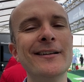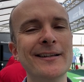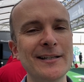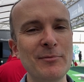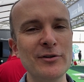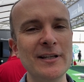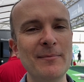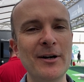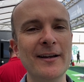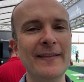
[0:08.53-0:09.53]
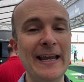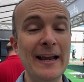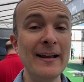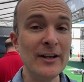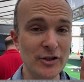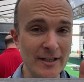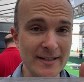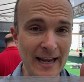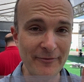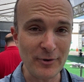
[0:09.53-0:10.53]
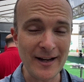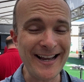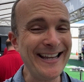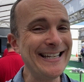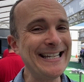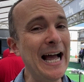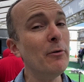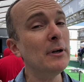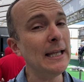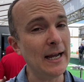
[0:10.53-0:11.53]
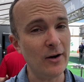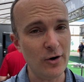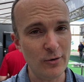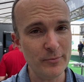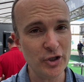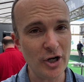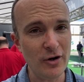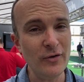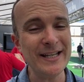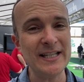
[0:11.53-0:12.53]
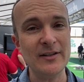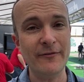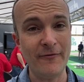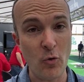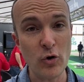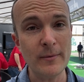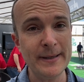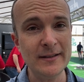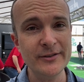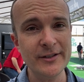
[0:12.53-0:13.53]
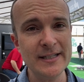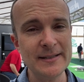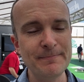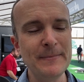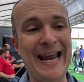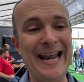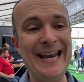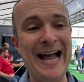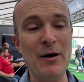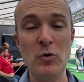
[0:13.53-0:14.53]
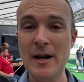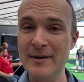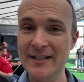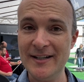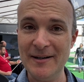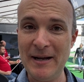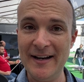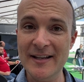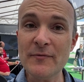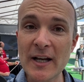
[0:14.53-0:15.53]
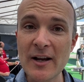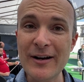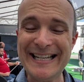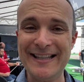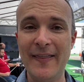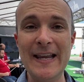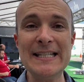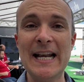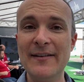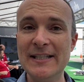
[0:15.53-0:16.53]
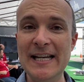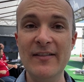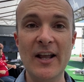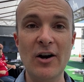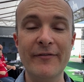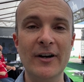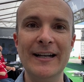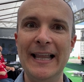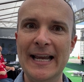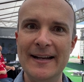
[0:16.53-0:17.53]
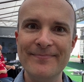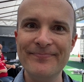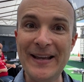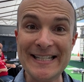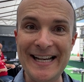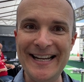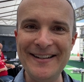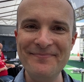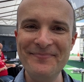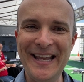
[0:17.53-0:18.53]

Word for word: I think it's mostly an American thing. Just FYI, it is not really a home show. This is for builders. And uh, what I'm gonna talk about in this video is the things that I've seen that are very like exciting